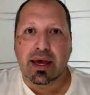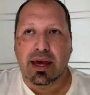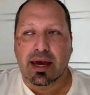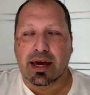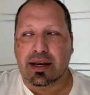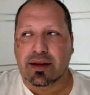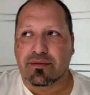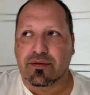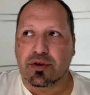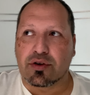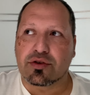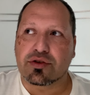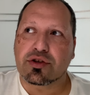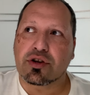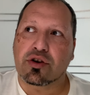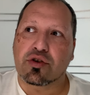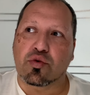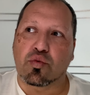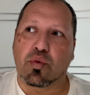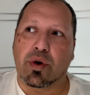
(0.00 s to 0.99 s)
And if you're
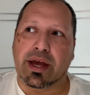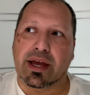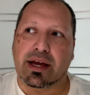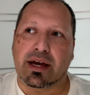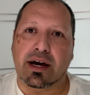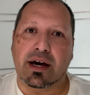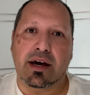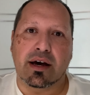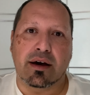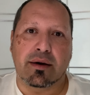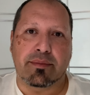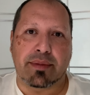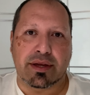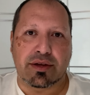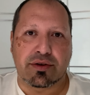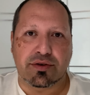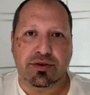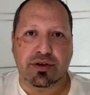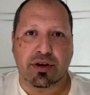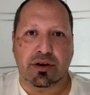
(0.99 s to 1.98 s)
starting to wake up
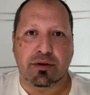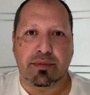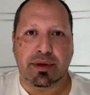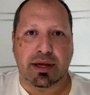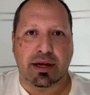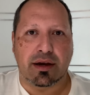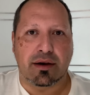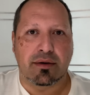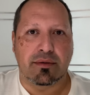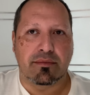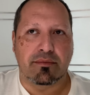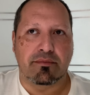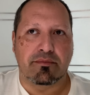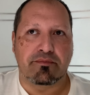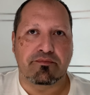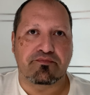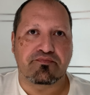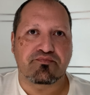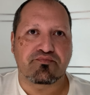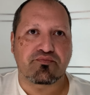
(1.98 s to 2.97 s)
and you're starting to
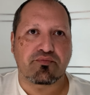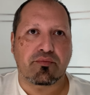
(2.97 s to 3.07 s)
become